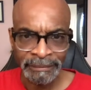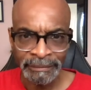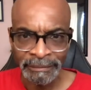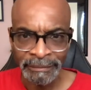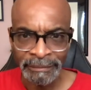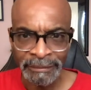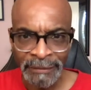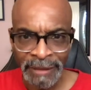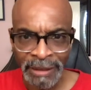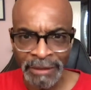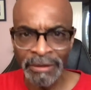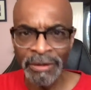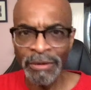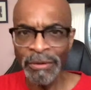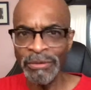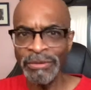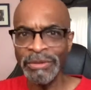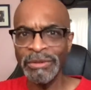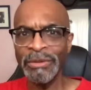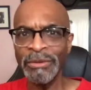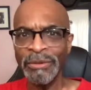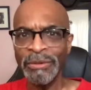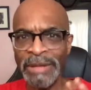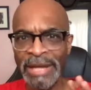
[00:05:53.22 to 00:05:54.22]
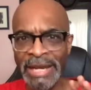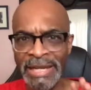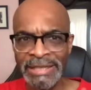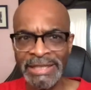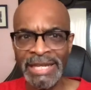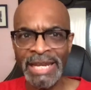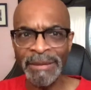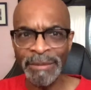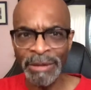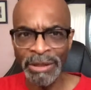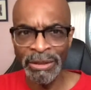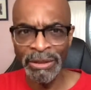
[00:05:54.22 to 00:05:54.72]
Now, those 2 guys
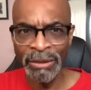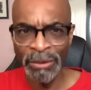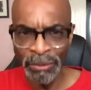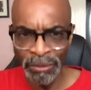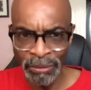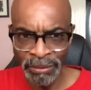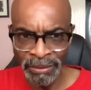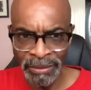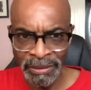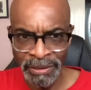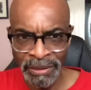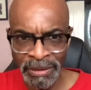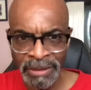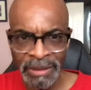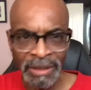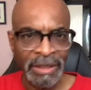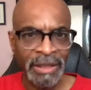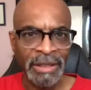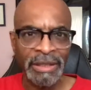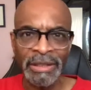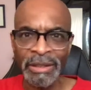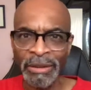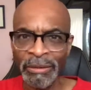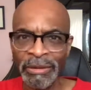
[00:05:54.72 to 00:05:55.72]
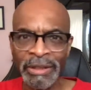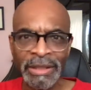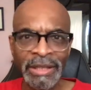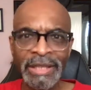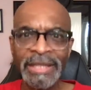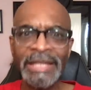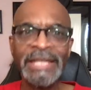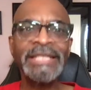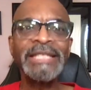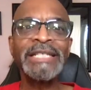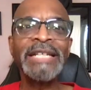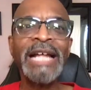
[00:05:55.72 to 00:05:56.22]
came at noon. The only thing
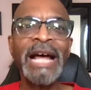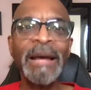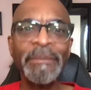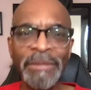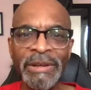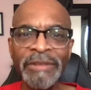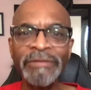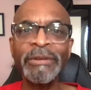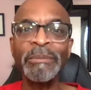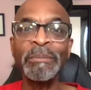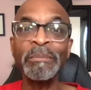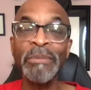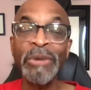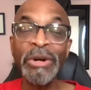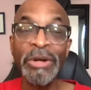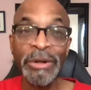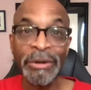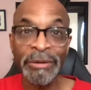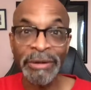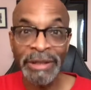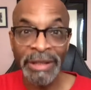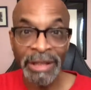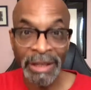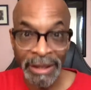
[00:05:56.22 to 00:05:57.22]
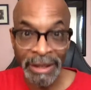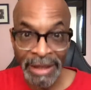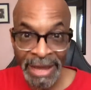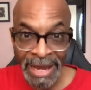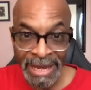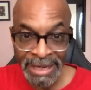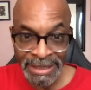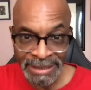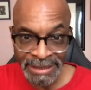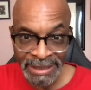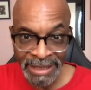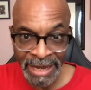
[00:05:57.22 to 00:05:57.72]
that stopped me from murdering the
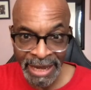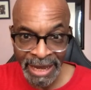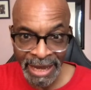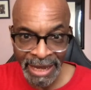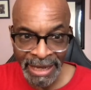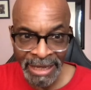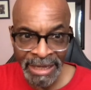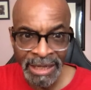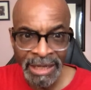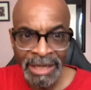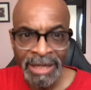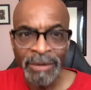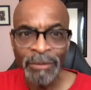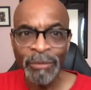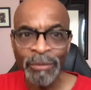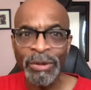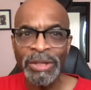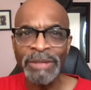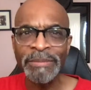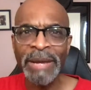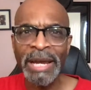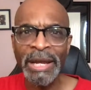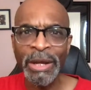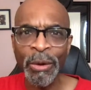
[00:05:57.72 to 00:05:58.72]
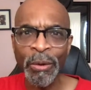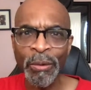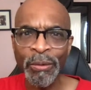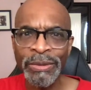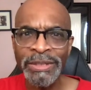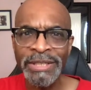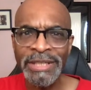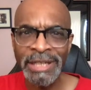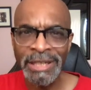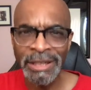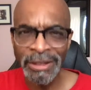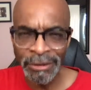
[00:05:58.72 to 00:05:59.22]
last guy was my own
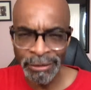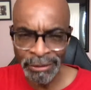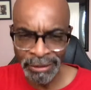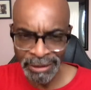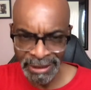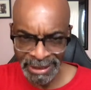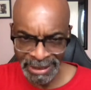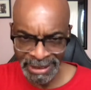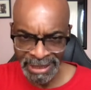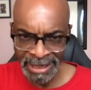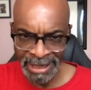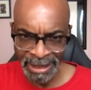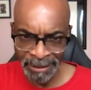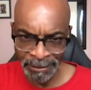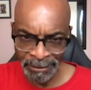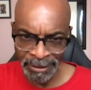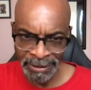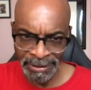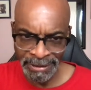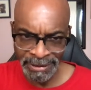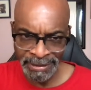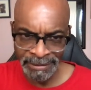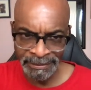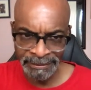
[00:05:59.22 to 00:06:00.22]
security cameras.